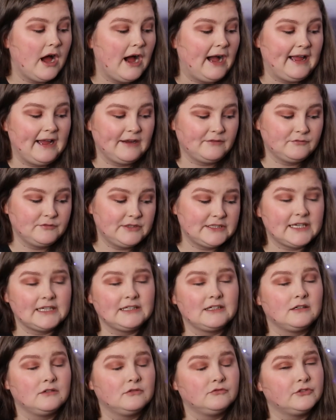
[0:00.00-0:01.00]
I haven't read
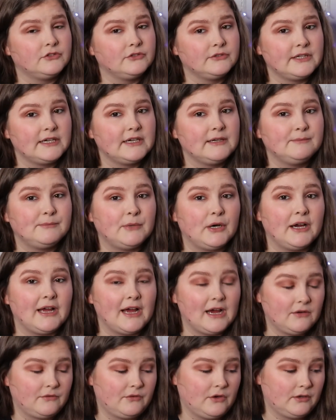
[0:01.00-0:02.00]
Addie LaRue yet, but I
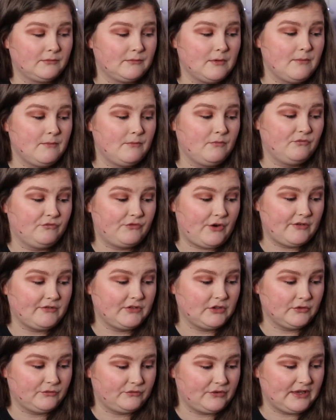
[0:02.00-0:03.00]
have heard very
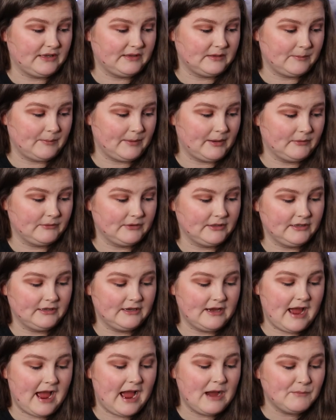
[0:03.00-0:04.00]
good things about it.
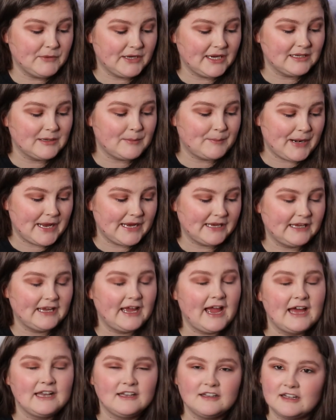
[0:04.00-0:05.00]
And we're getting a blanket
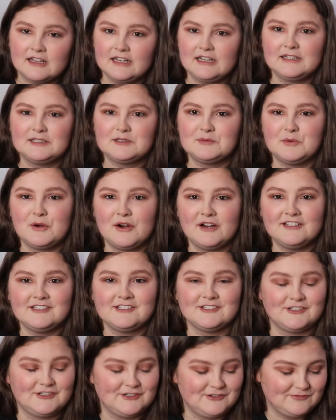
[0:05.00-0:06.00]
and a collectible
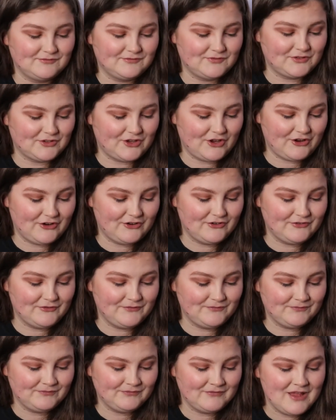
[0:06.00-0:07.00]
item, so
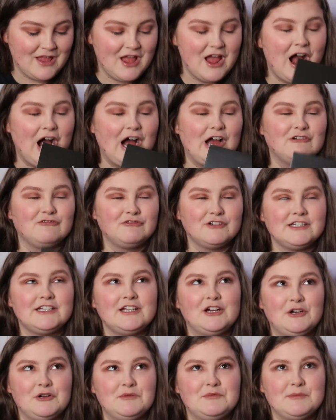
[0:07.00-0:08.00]
I really
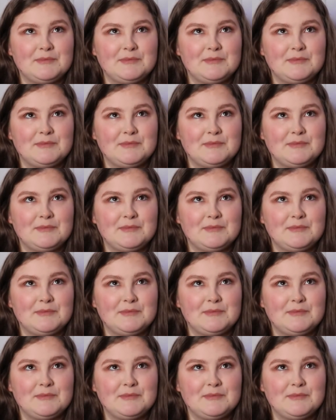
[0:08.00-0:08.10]
hope the